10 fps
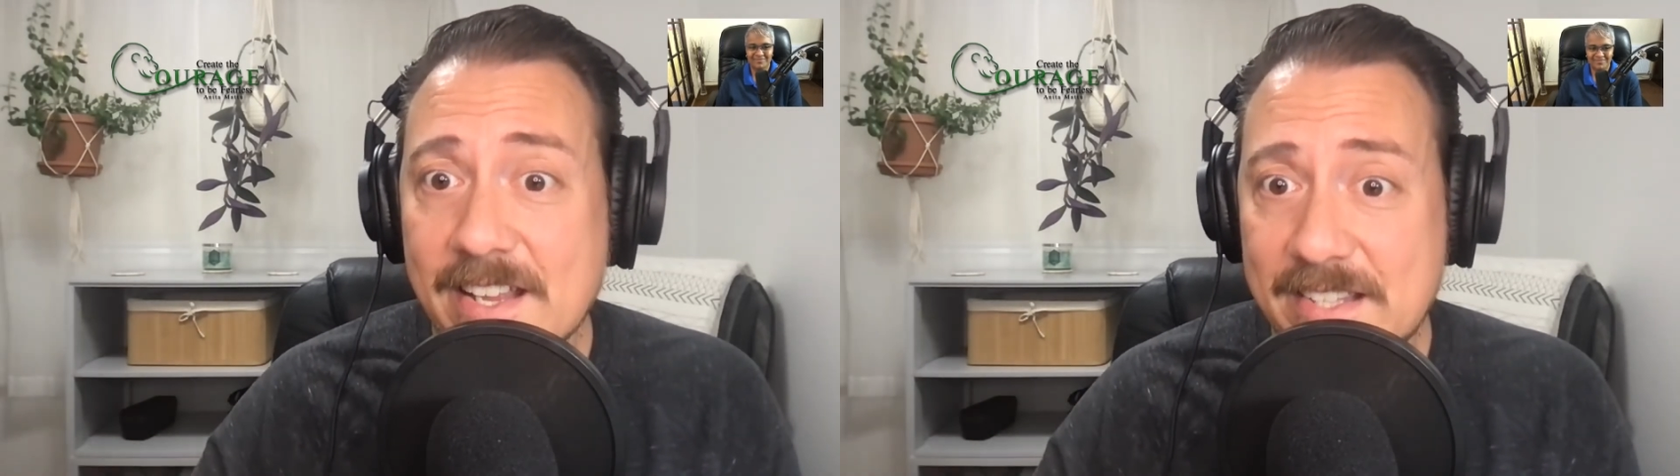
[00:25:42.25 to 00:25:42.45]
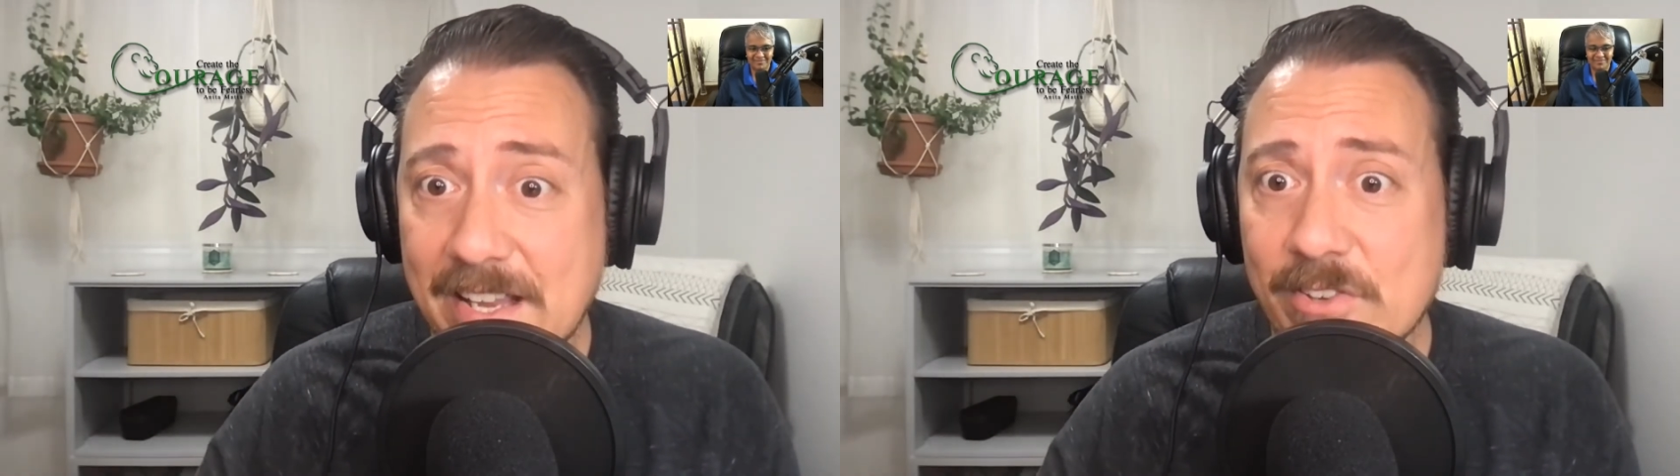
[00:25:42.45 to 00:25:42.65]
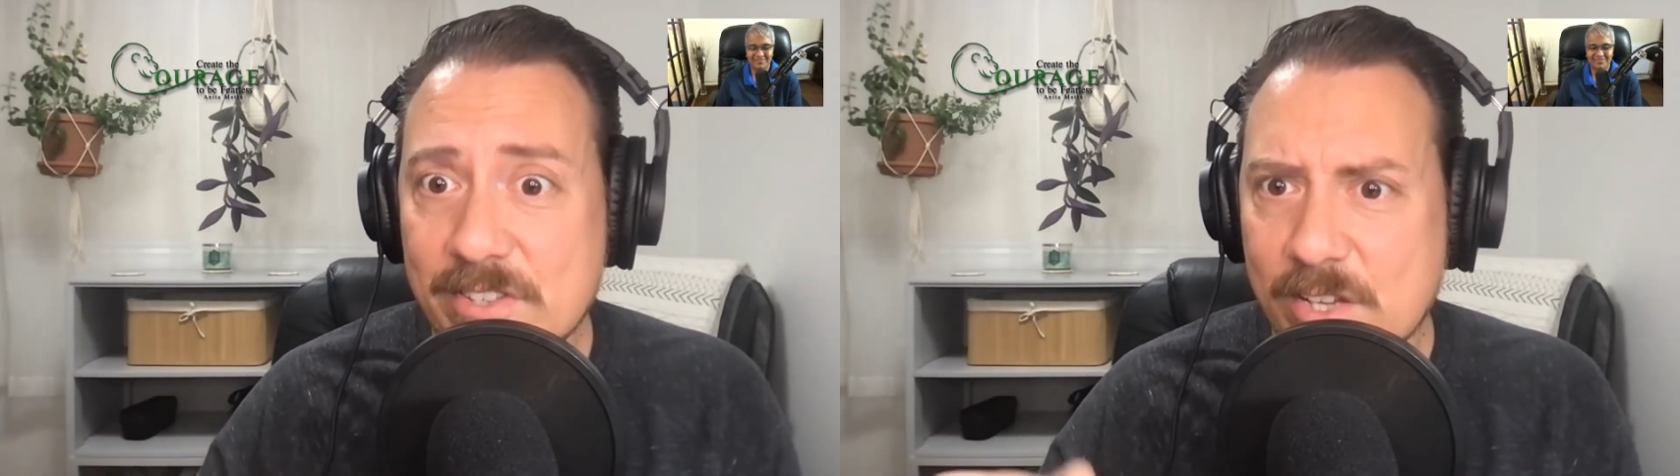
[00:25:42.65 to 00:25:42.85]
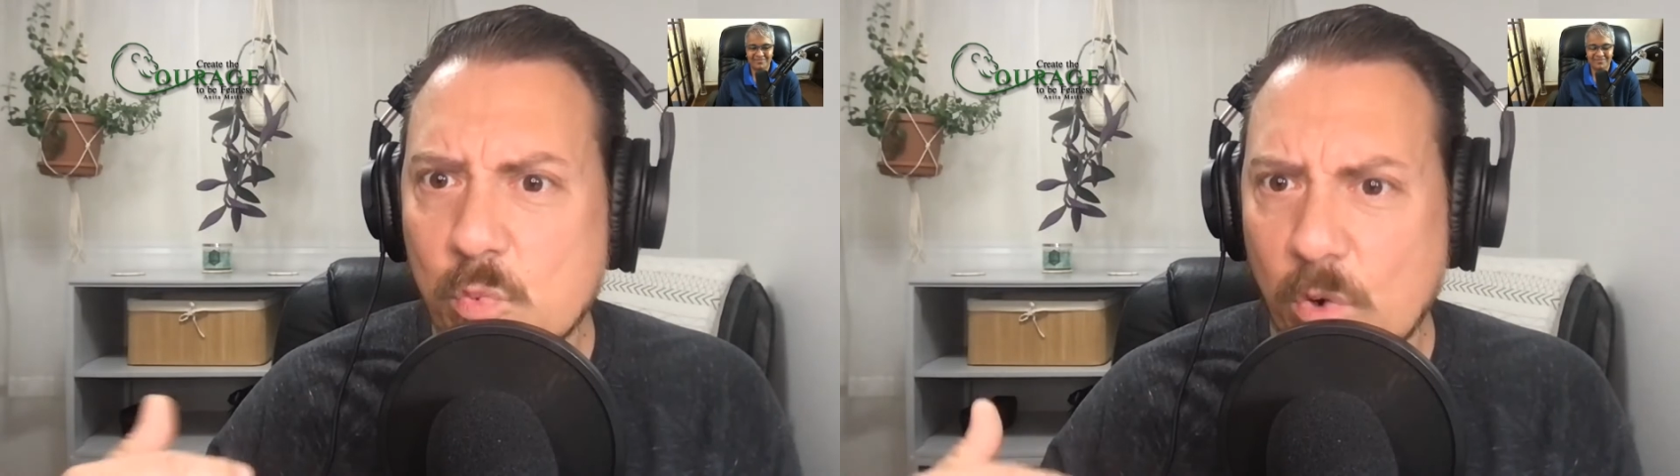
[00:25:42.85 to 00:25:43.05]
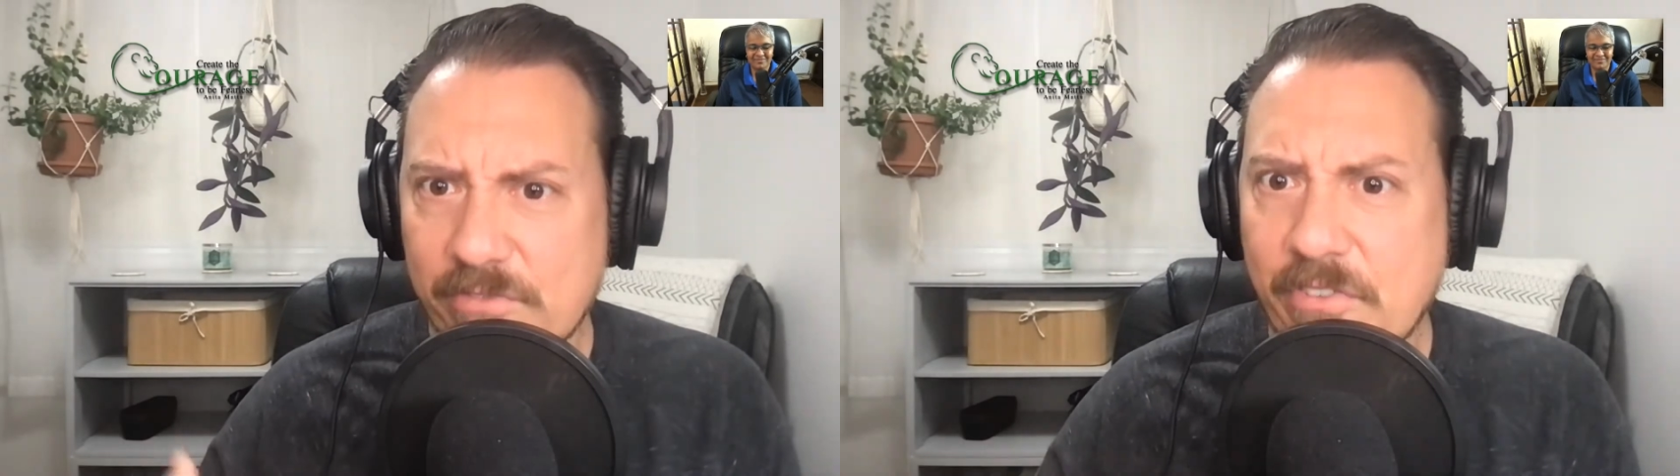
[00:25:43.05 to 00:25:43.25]
tells
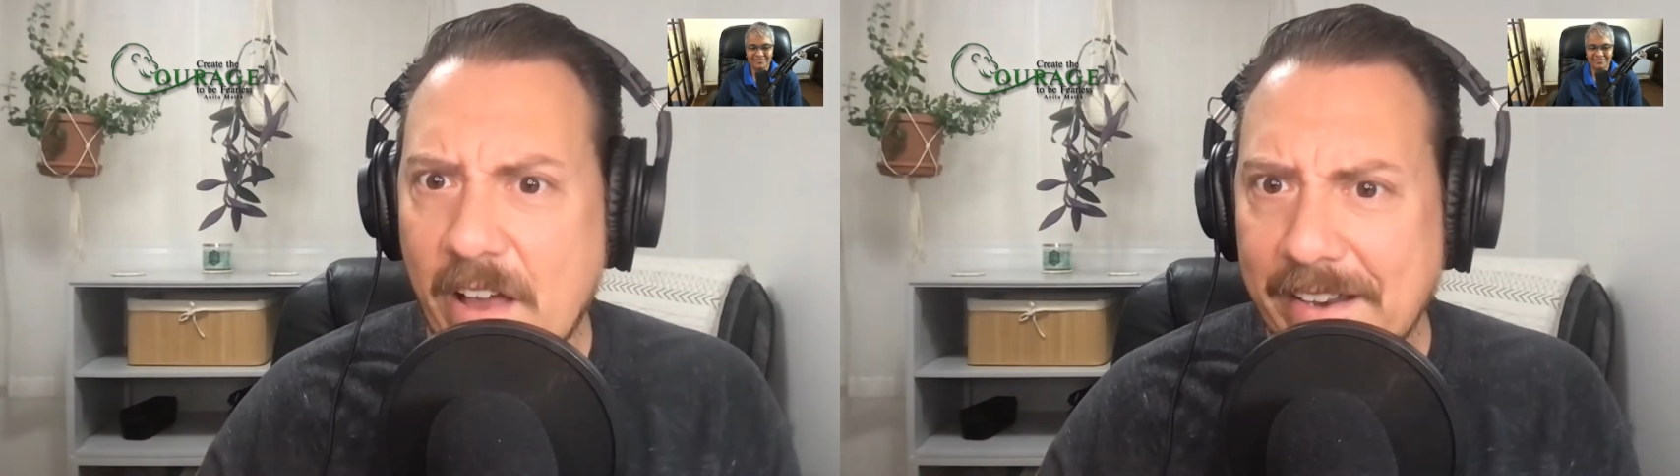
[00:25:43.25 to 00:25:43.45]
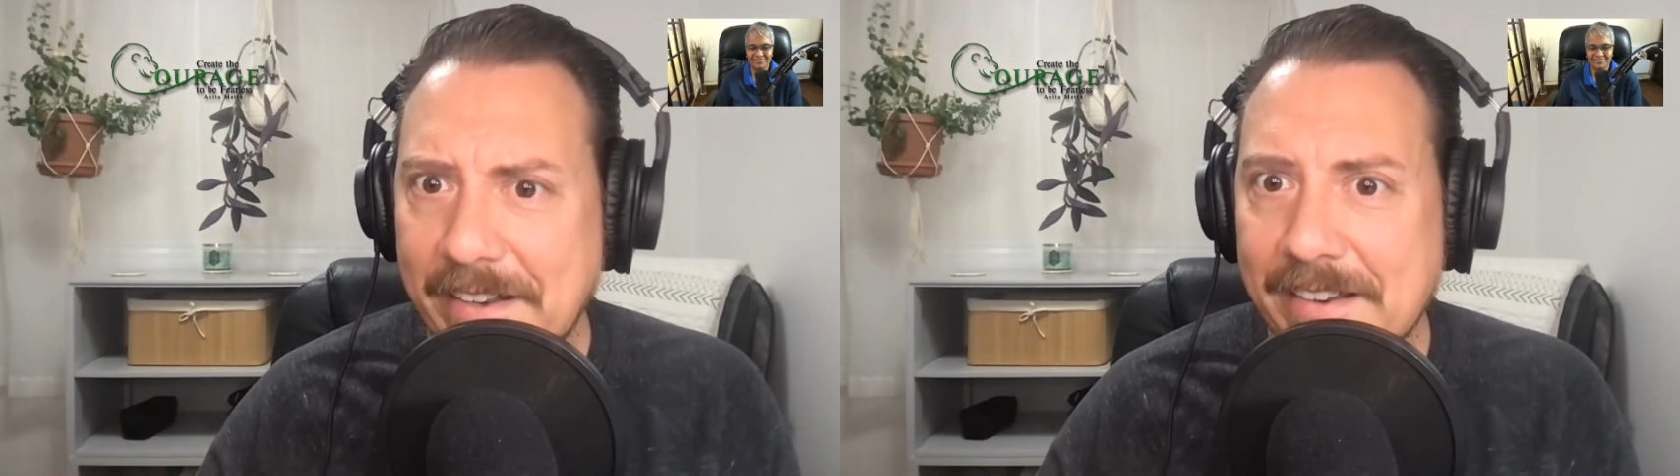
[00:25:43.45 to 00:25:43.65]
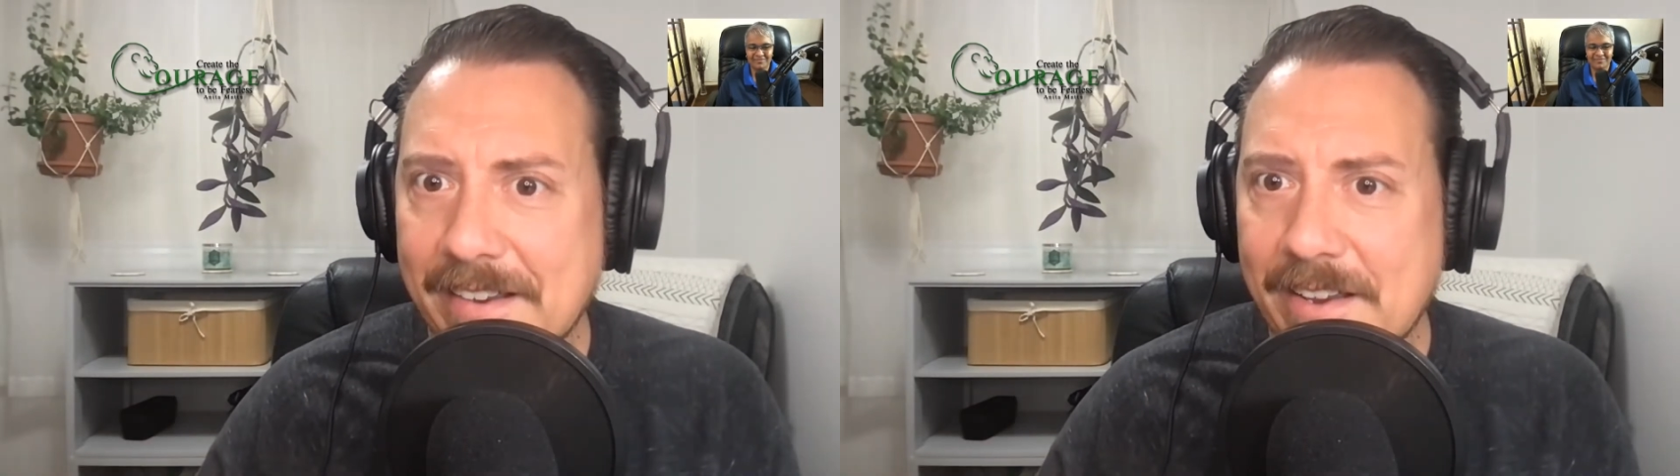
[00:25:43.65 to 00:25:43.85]
us we're fine.